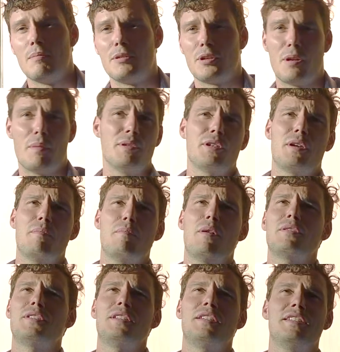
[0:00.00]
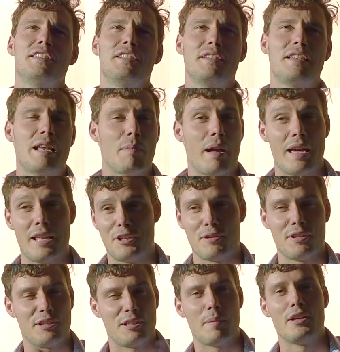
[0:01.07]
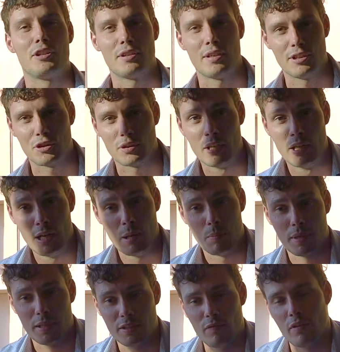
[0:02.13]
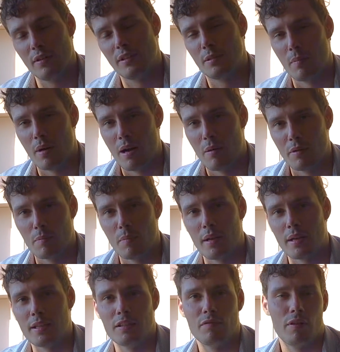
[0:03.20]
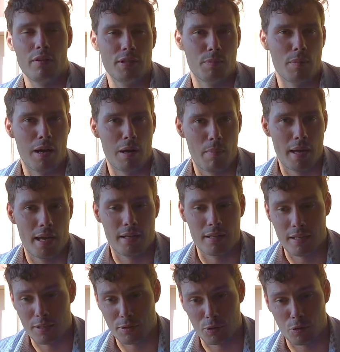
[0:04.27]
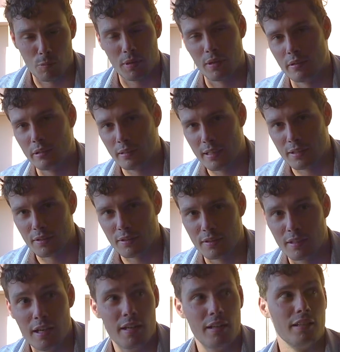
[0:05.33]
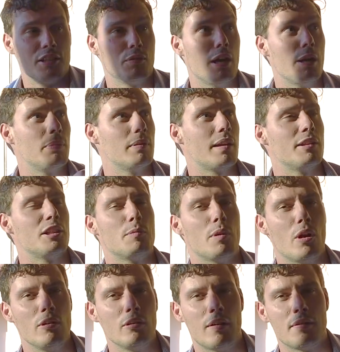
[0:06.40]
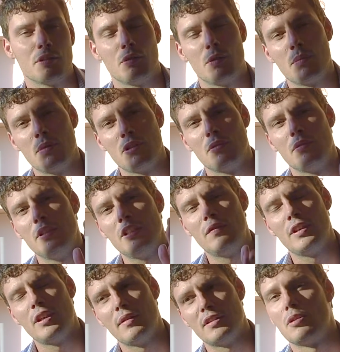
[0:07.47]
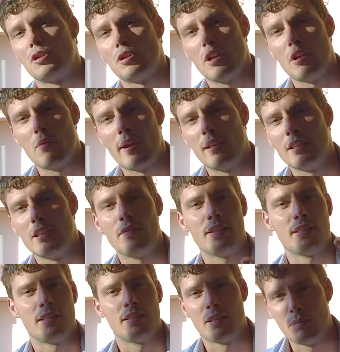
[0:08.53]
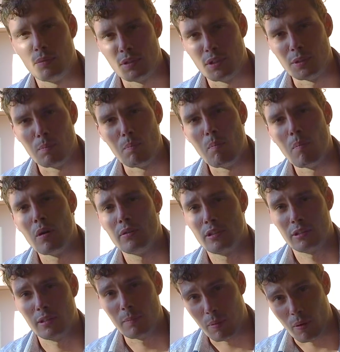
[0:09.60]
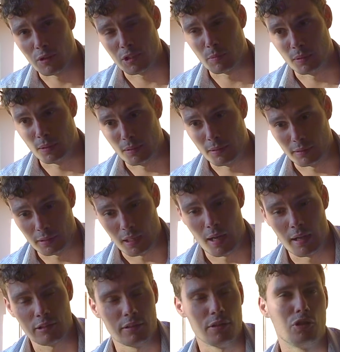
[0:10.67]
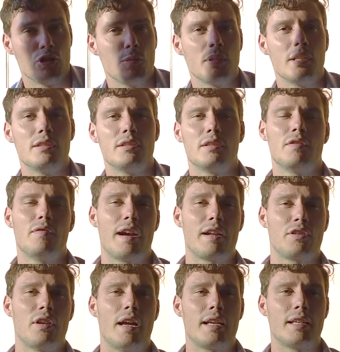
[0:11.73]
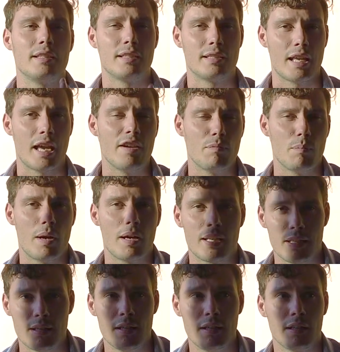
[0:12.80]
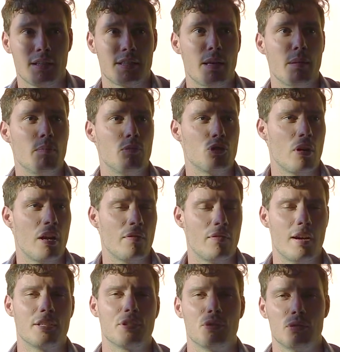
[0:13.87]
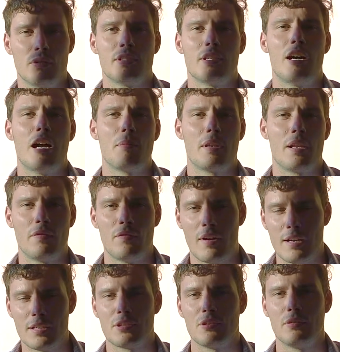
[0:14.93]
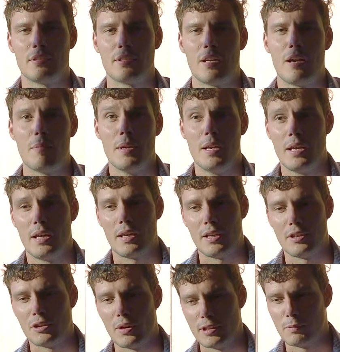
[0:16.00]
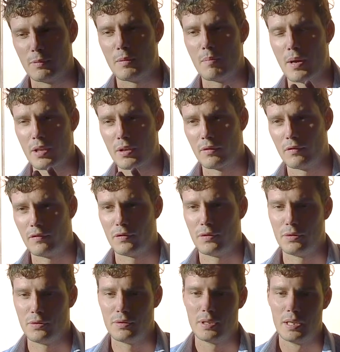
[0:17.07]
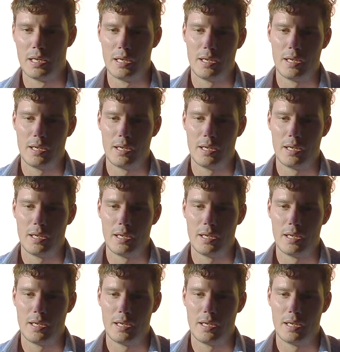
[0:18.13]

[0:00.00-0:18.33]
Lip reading: He's not a multi-gazillionaire by any stretch of the imagination, but he's very smart with money. He's a very smart man, and he taught me those lessons. And so I applied it to my own life. So what I'm going to do in this video is I'm going to show you where I live, as I said, which is mostly possible and largely attributed to the fact that I can save money because I dry fast all the time and I fast all the time, and I don't spend money on food.